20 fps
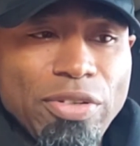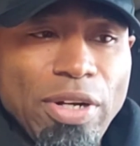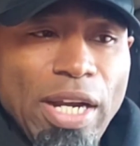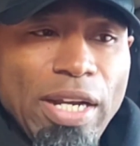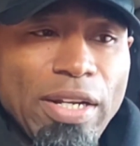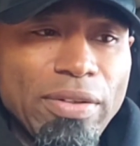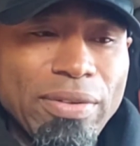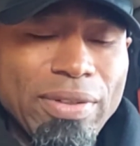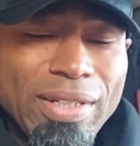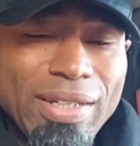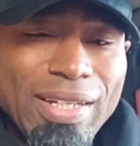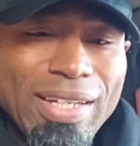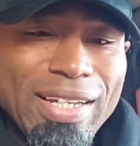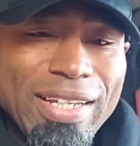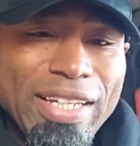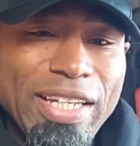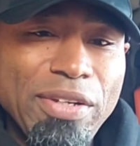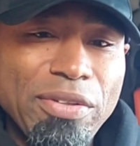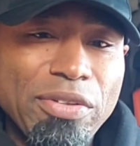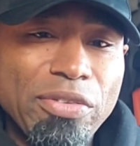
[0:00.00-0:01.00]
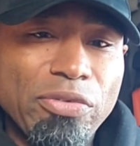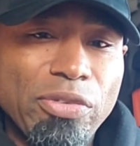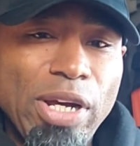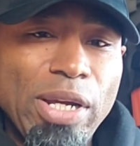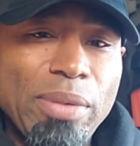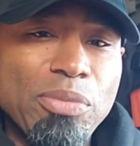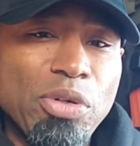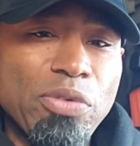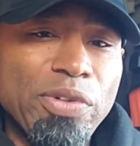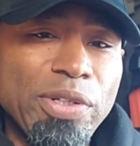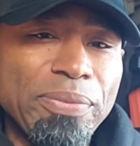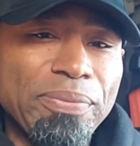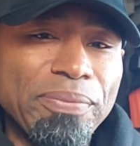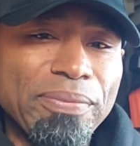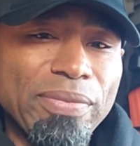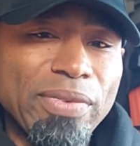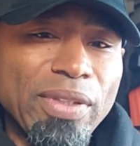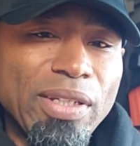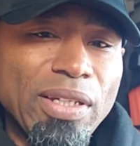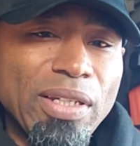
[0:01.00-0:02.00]
to keep the freight moving.
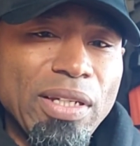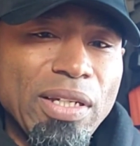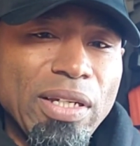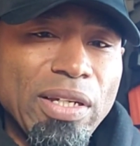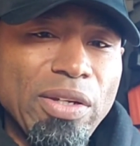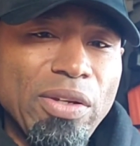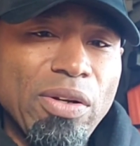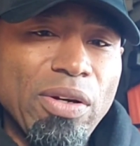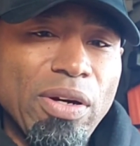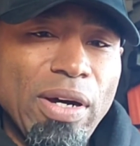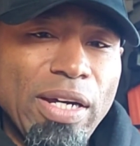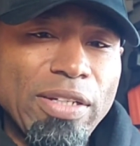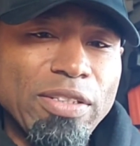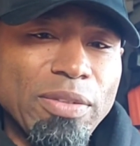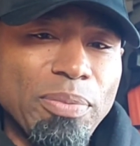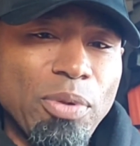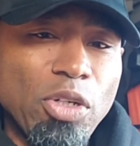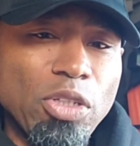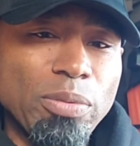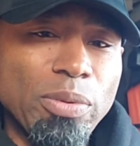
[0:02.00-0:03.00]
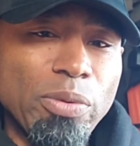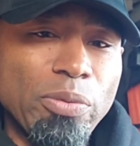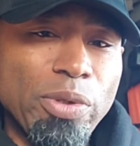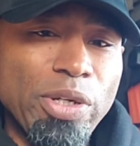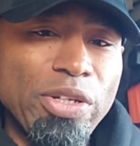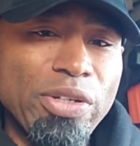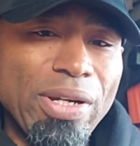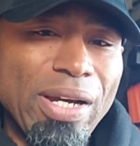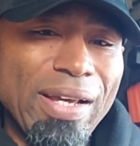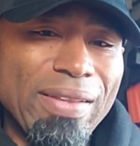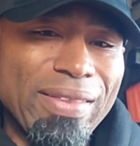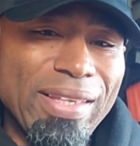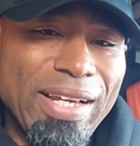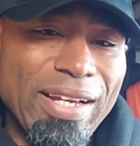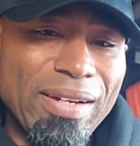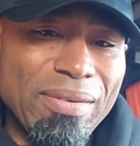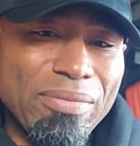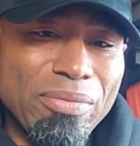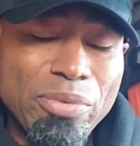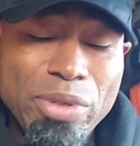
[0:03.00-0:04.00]
You know, I suppose I
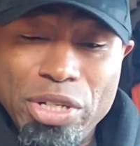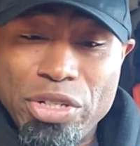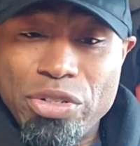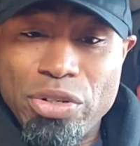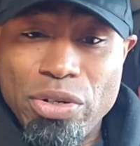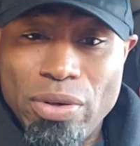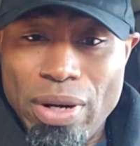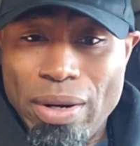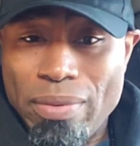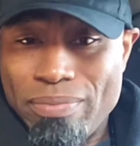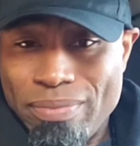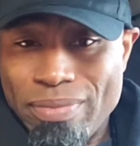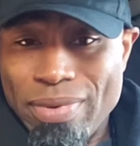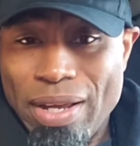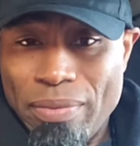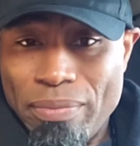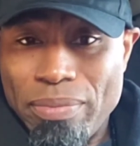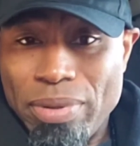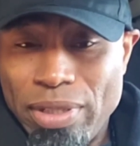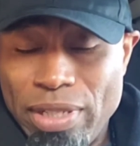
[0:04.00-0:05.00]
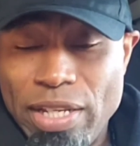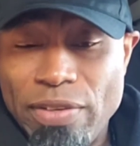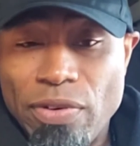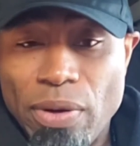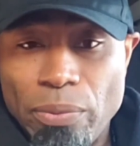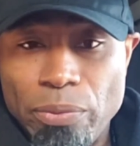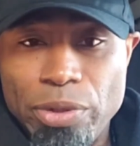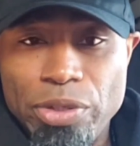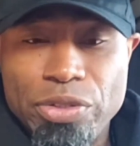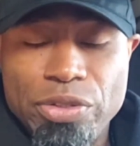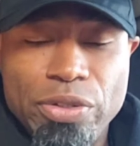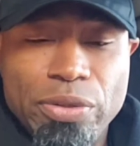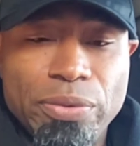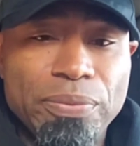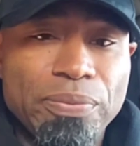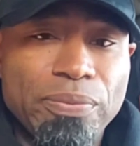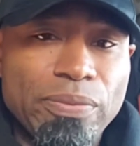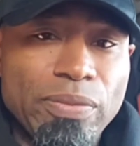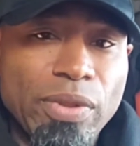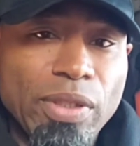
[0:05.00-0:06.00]
think I'm regional. I believe I'm regional.
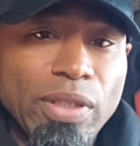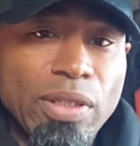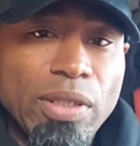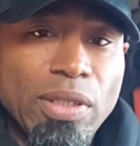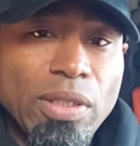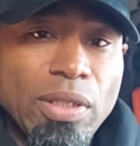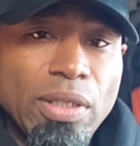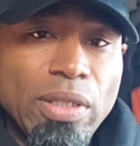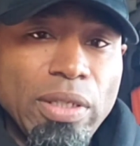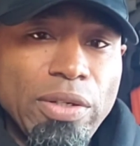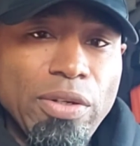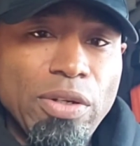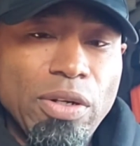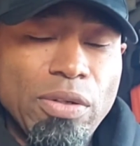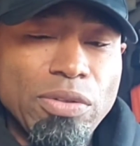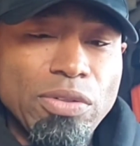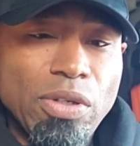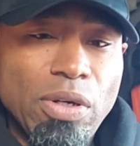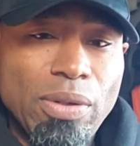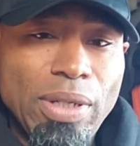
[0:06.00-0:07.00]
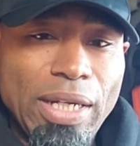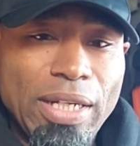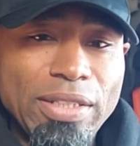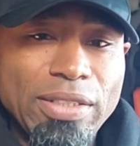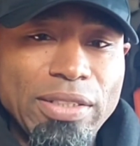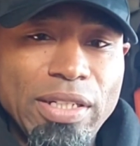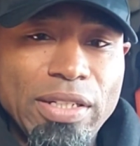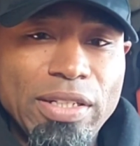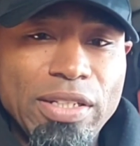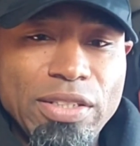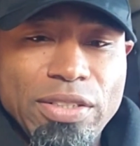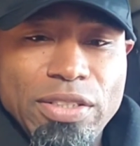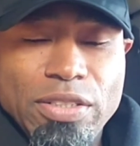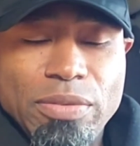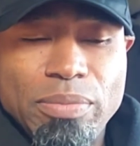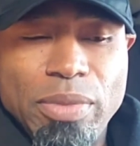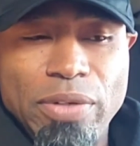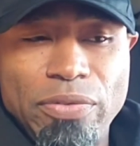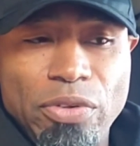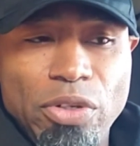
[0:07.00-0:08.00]
You know, so like I said, this is
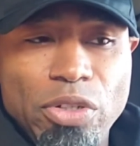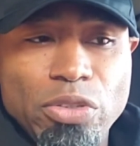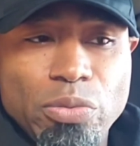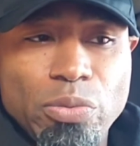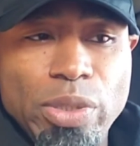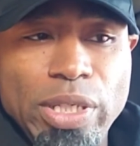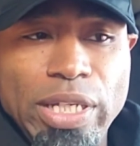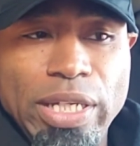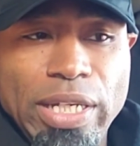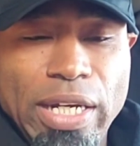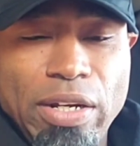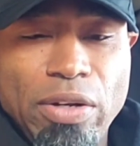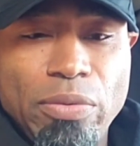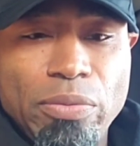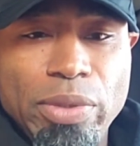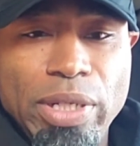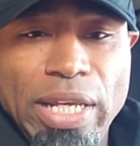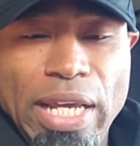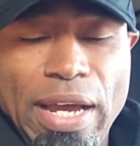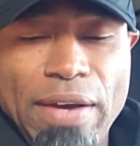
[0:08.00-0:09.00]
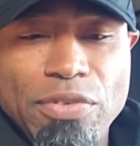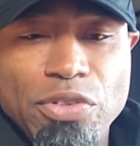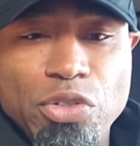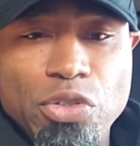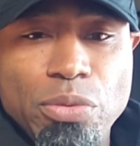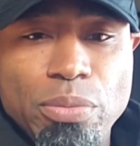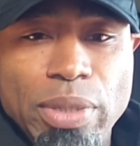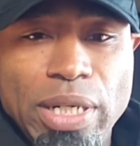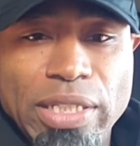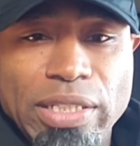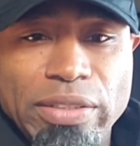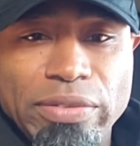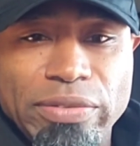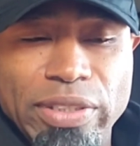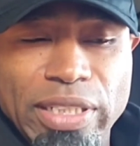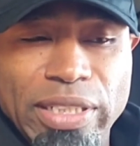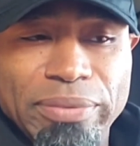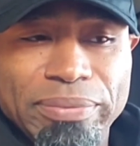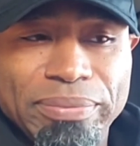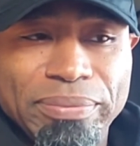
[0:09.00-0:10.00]
my first week. I don't really have too much of
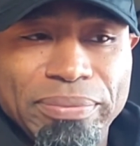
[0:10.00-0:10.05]
a